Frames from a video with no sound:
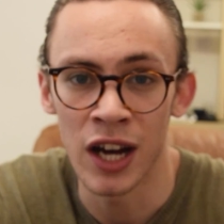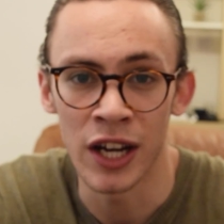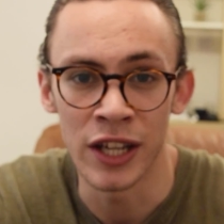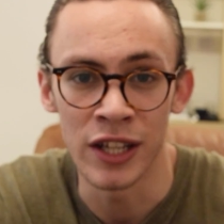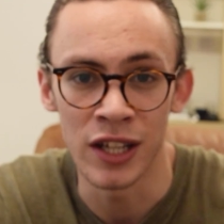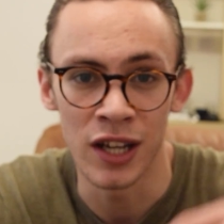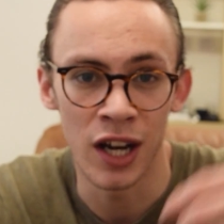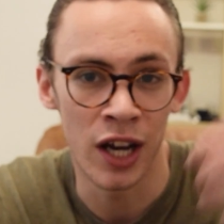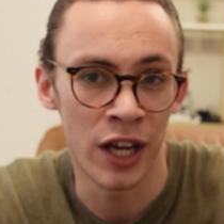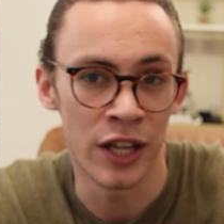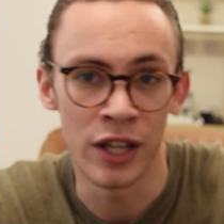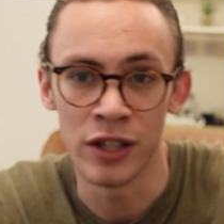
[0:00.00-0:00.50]

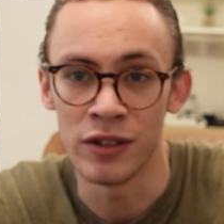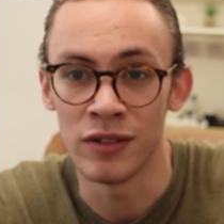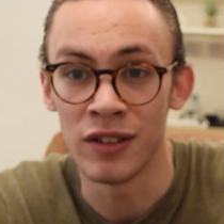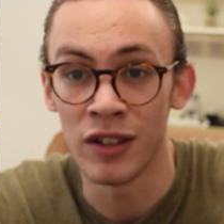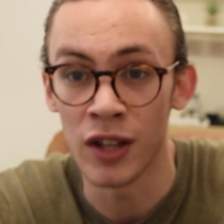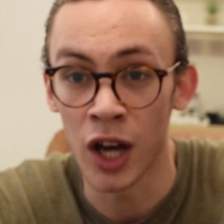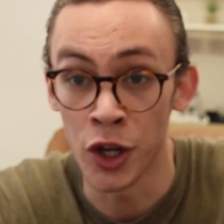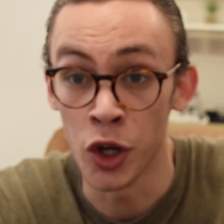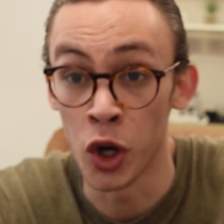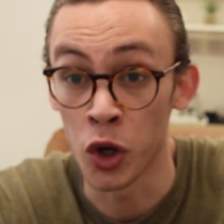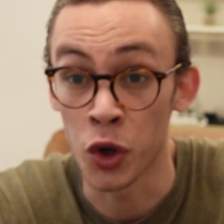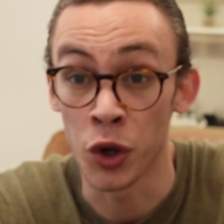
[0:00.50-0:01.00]

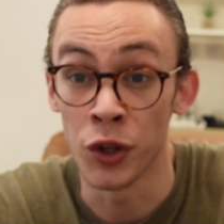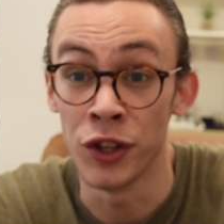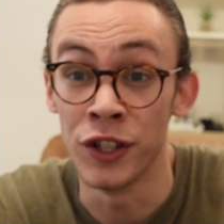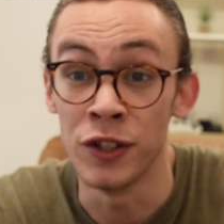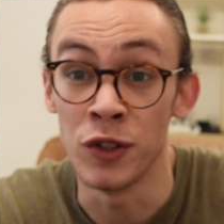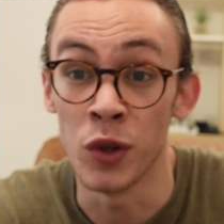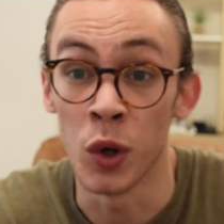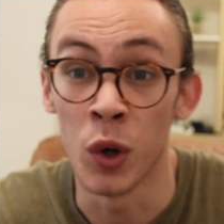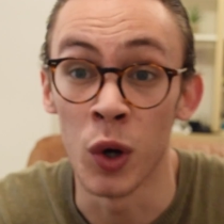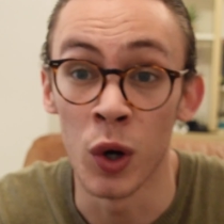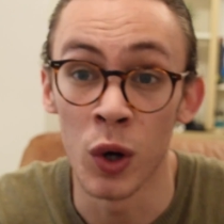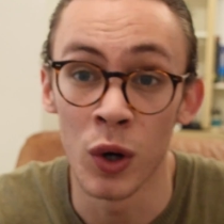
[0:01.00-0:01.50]
I knock on the
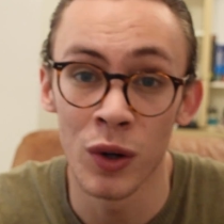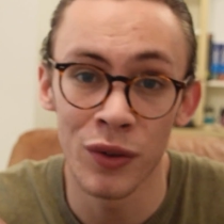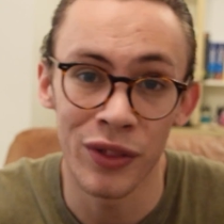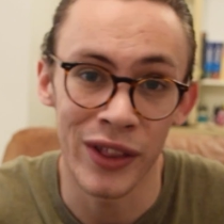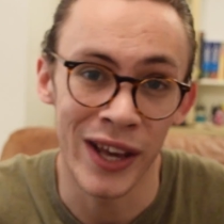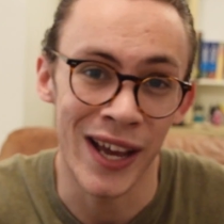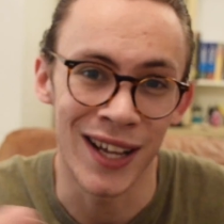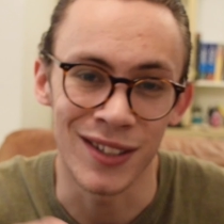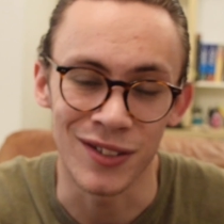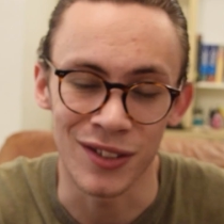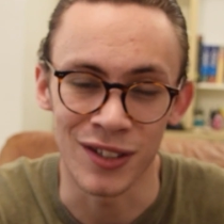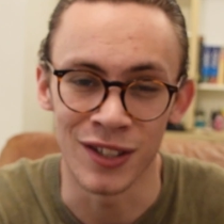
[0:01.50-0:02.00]
door,
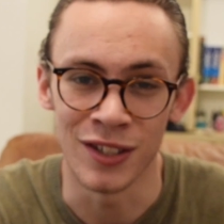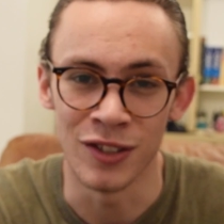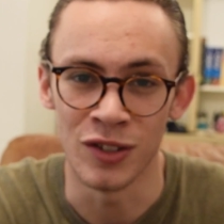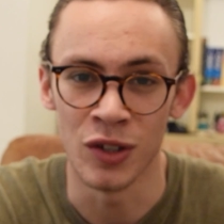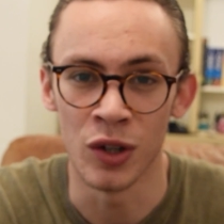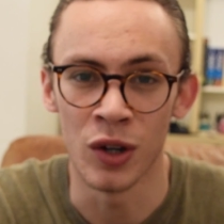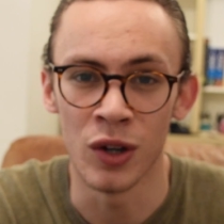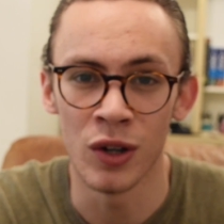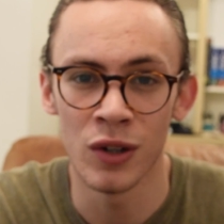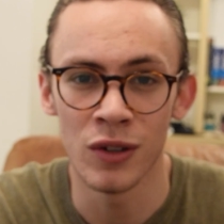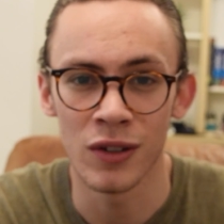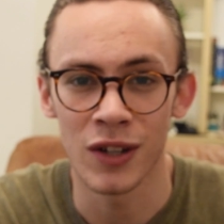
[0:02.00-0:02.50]
they answer the
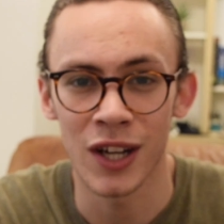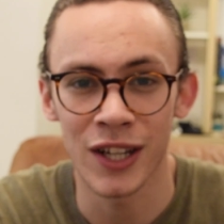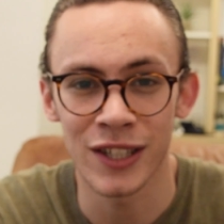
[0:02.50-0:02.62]
door.